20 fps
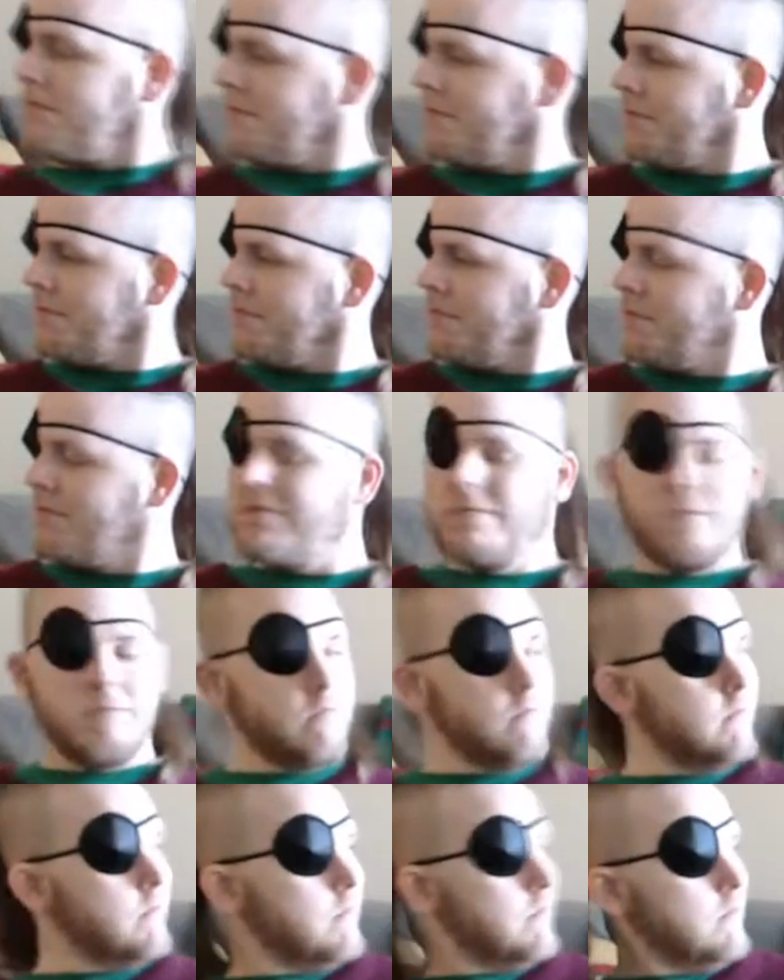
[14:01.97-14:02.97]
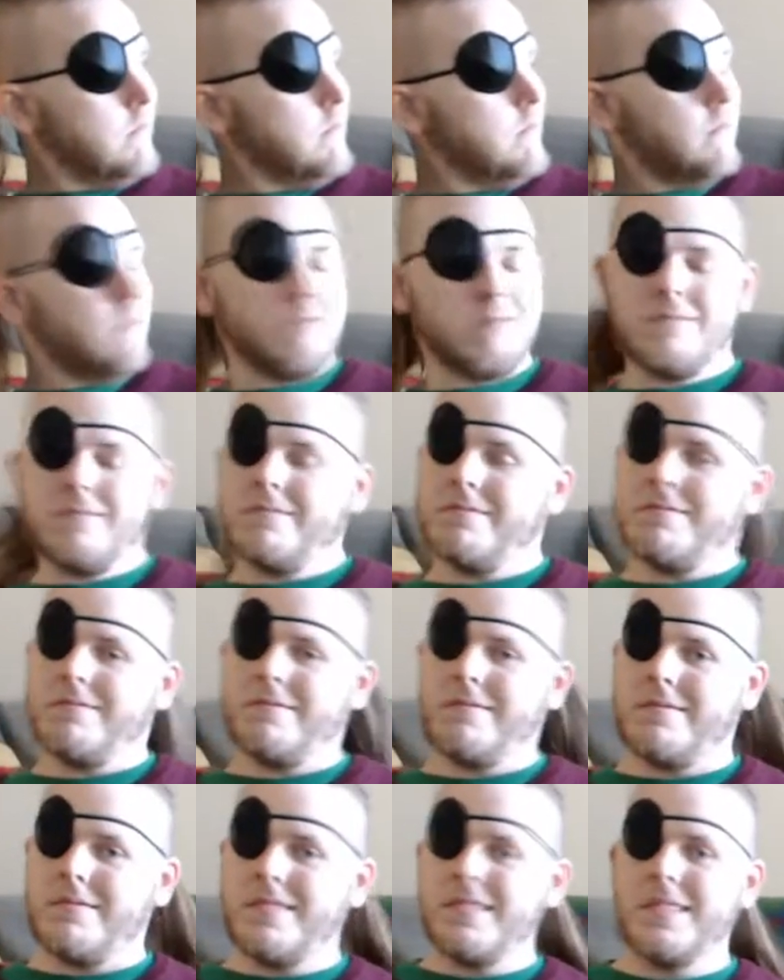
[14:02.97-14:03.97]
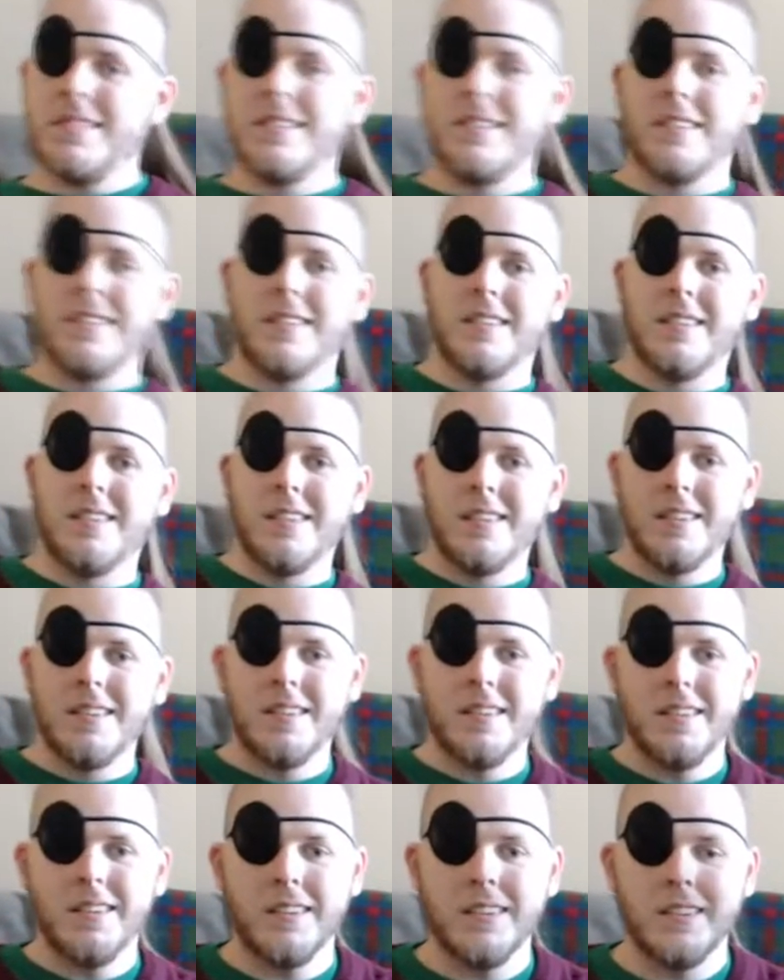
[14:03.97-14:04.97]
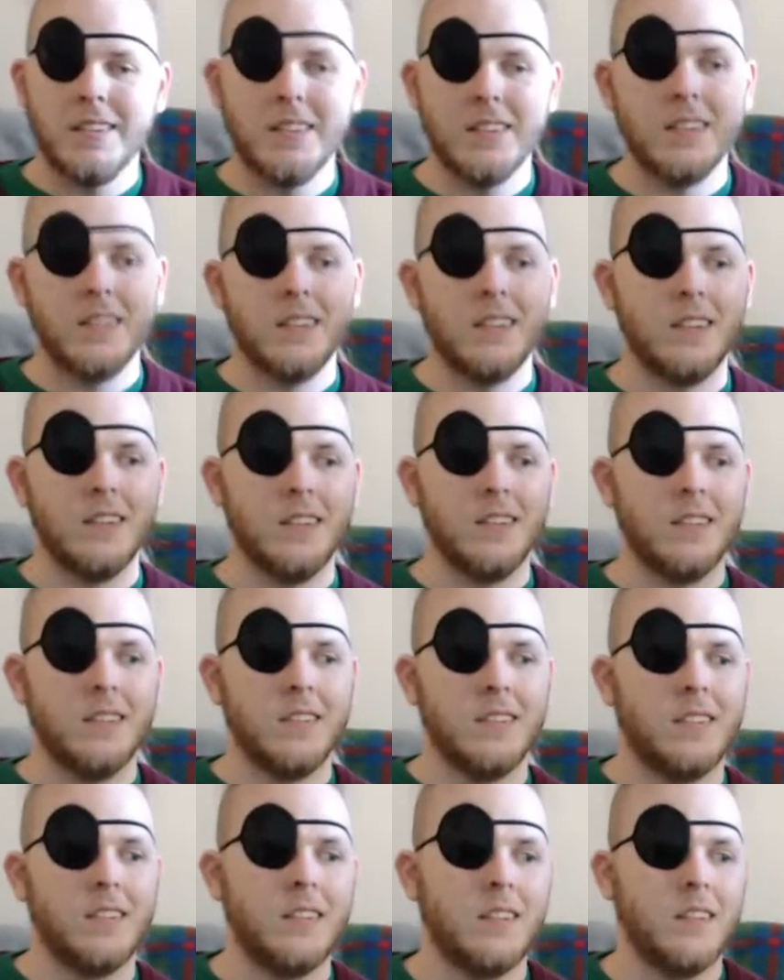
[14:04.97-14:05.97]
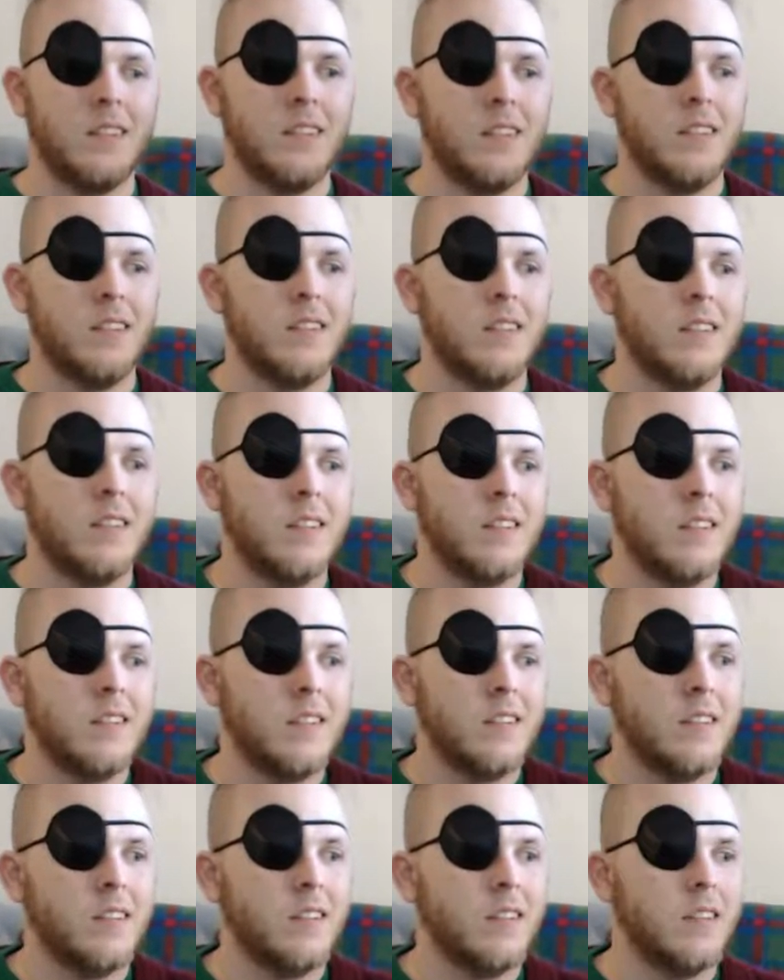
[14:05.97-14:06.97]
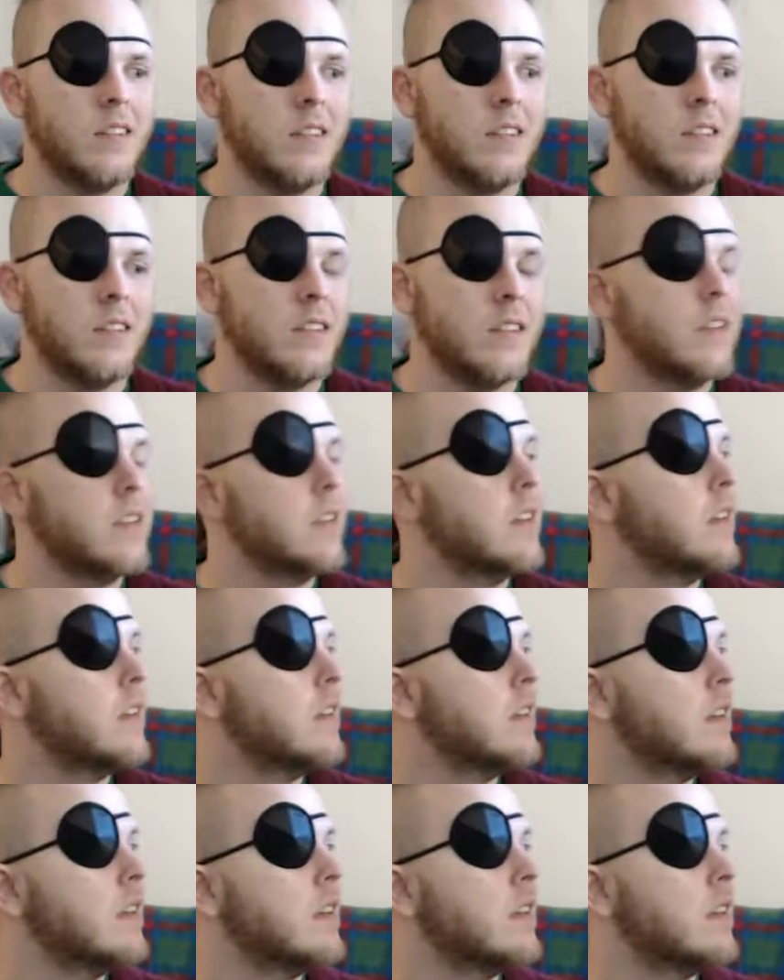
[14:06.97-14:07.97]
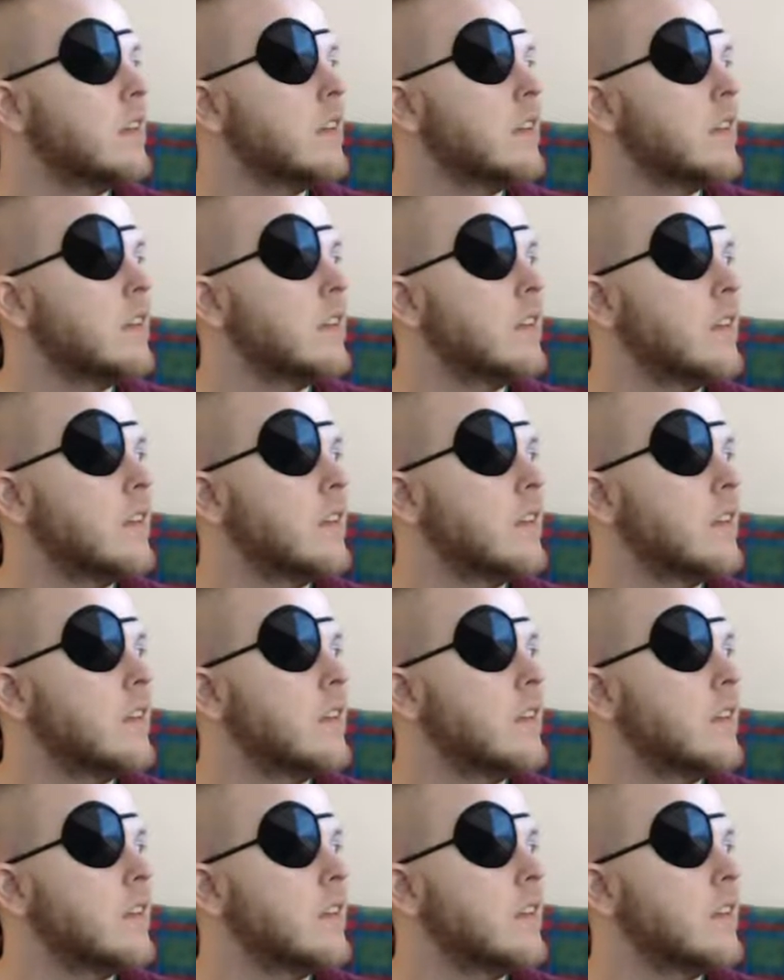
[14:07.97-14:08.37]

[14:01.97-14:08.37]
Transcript: This person isn't speaking.